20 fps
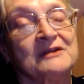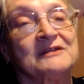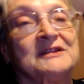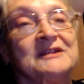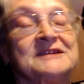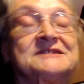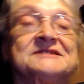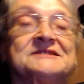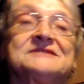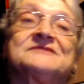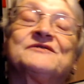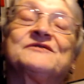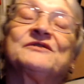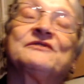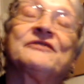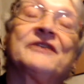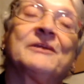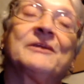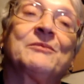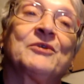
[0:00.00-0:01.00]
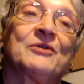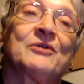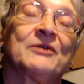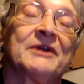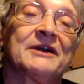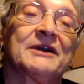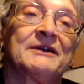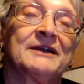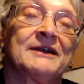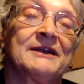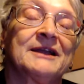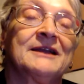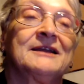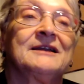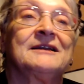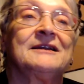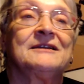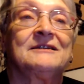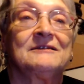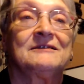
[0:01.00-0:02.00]
This is for February
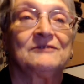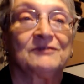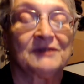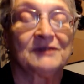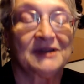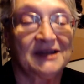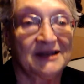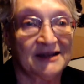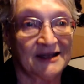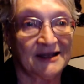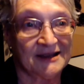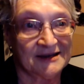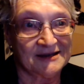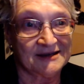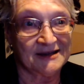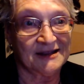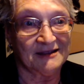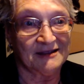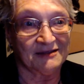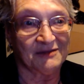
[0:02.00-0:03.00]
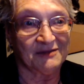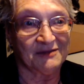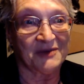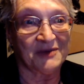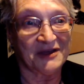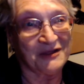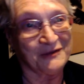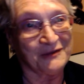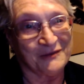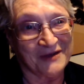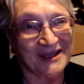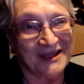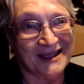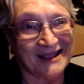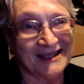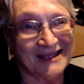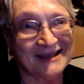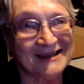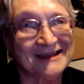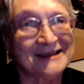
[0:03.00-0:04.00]
2019, by the
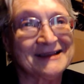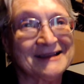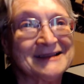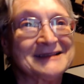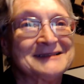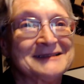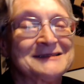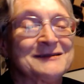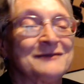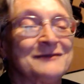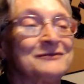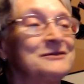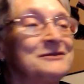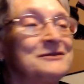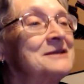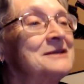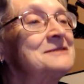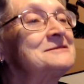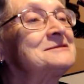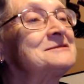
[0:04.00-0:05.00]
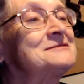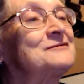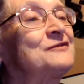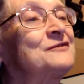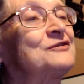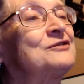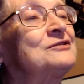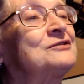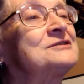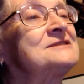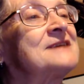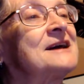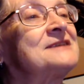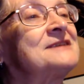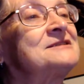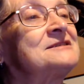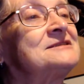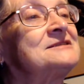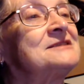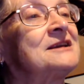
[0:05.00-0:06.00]
way. So things for
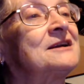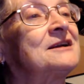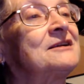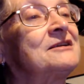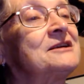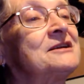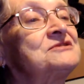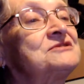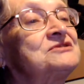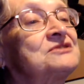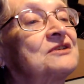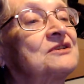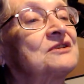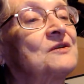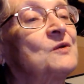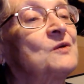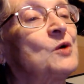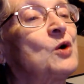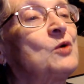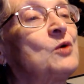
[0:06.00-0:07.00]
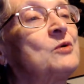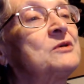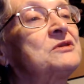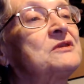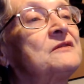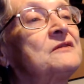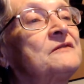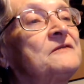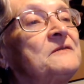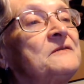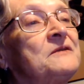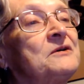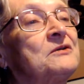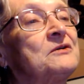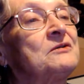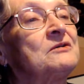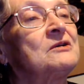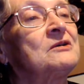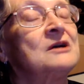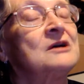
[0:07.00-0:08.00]
Sagittarius should go in the
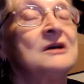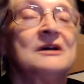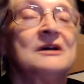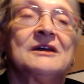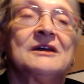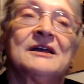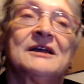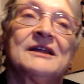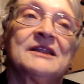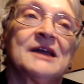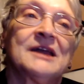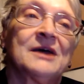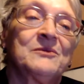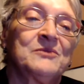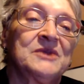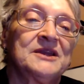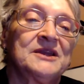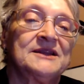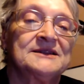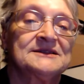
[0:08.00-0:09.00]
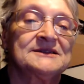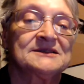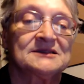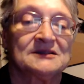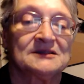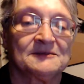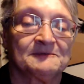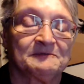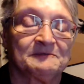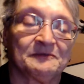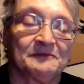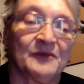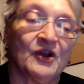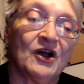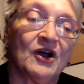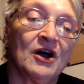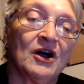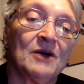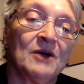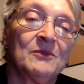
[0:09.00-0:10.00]
flow. And that means
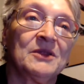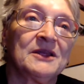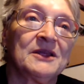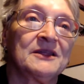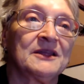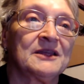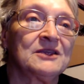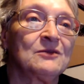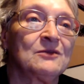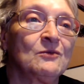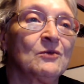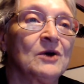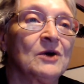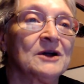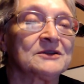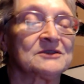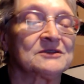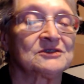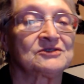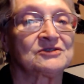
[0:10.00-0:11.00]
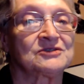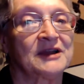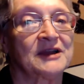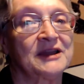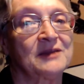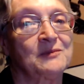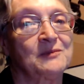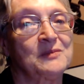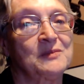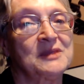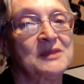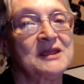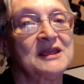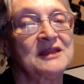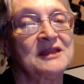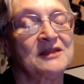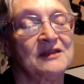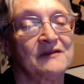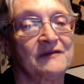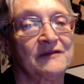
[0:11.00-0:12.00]
probably that you want to try to be
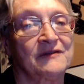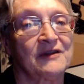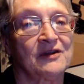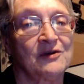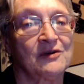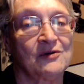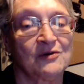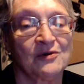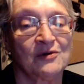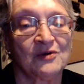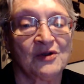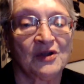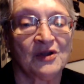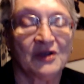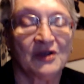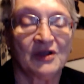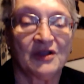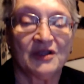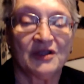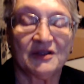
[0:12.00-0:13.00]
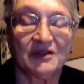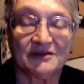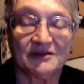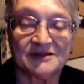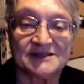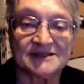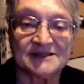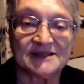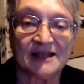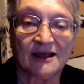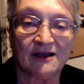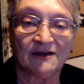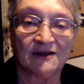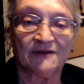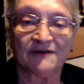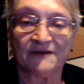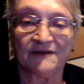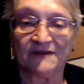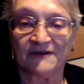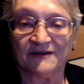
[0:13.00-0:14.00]
in the flow
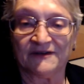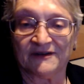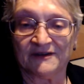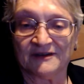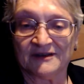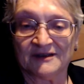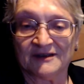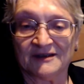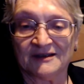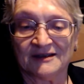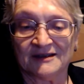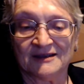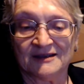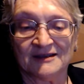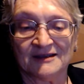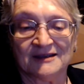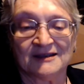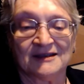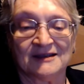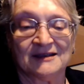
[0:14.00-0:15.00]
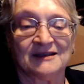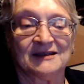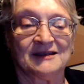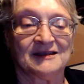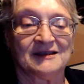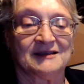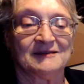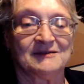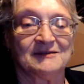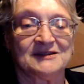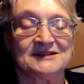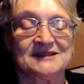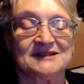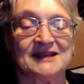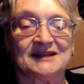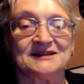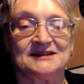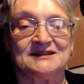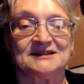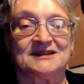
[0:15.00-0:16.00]
yourself. But
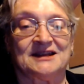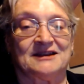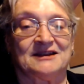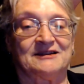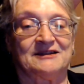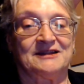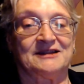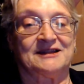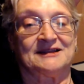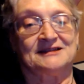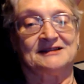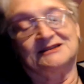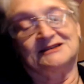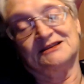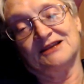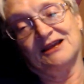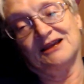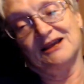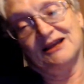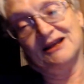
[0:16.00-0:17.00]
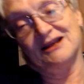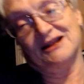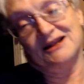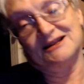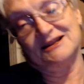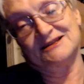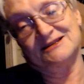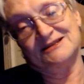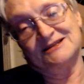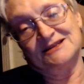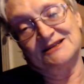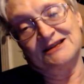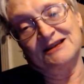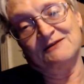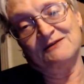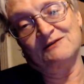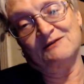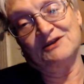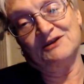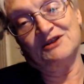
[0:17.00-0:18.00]
Sagittarius, let's
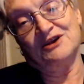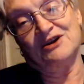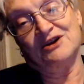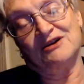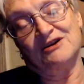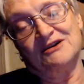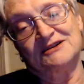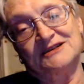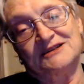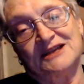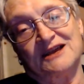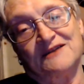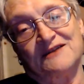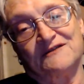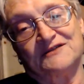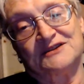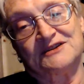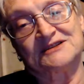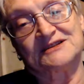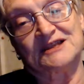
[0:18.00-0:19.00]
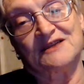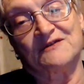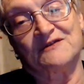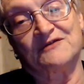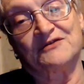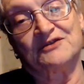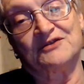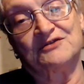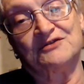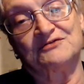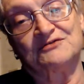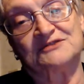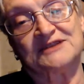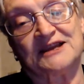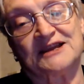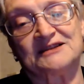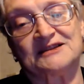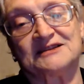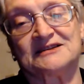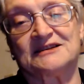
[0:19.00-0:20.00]
see what the cards have to say for you,
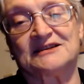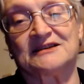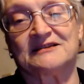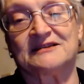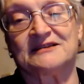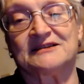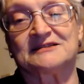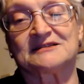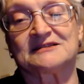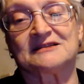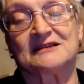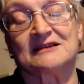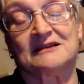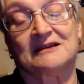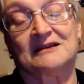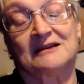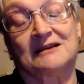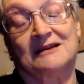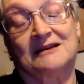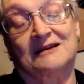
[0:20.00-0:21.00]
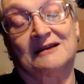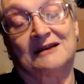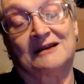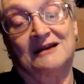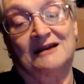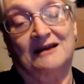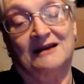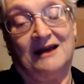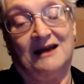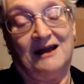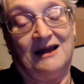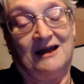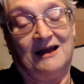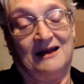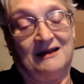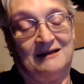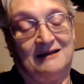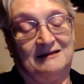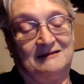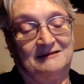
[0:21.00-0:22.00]
Sagittarius.
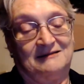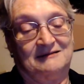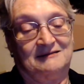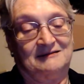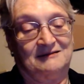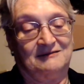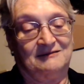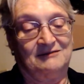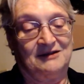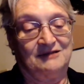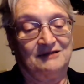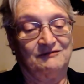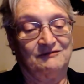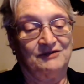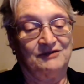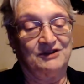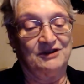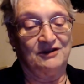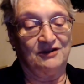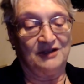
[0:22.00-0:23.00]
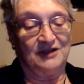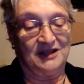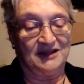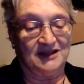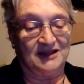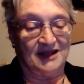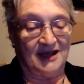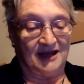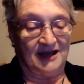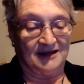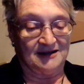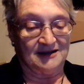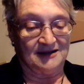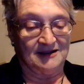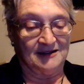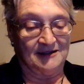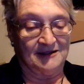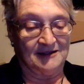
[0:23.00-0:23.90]
Ha! Well, will you look at that?